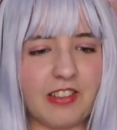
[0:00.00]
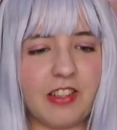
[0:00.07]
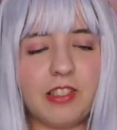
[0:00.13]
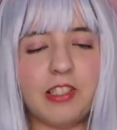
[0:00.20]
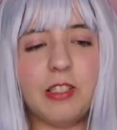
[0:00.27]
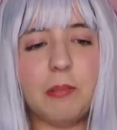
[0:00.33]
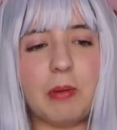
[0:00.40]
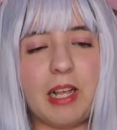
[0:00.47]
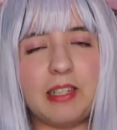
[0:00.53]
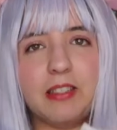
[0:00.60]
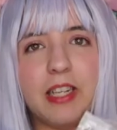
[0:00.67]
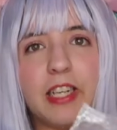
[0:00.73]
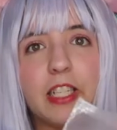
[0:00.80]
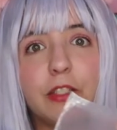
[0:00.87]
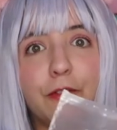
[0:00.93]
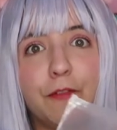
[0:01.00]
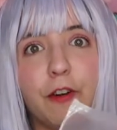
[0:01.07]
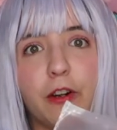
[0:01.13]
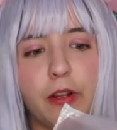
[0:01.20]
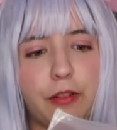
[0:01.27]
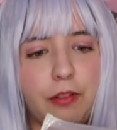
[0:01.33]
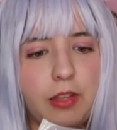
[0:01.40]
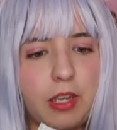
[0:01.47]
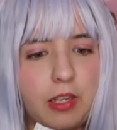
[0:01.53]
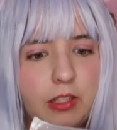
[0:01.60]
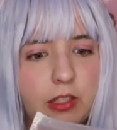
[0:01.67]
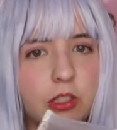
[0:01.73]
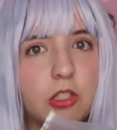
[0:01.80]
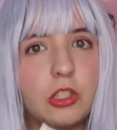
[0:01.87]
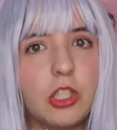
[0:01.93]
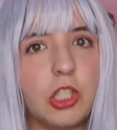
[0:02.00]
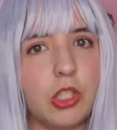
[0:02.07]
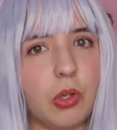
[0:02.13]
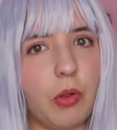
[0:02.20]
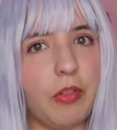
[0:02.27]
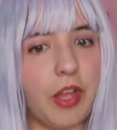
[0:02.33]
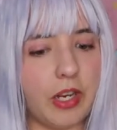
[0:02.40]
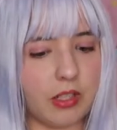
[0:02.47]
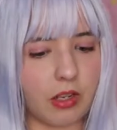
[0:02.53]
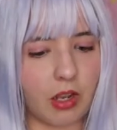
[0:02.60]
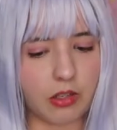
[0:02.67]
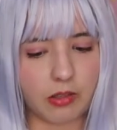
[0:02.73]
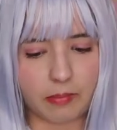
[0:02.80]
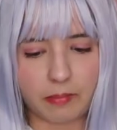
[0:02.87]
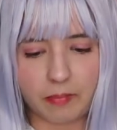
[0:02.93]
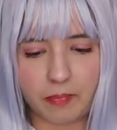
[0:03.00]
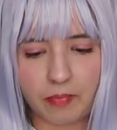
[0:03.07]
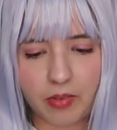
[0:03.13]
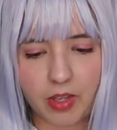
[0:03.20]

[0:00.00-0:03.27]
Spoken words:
This plastic is very thick, so that is awesome.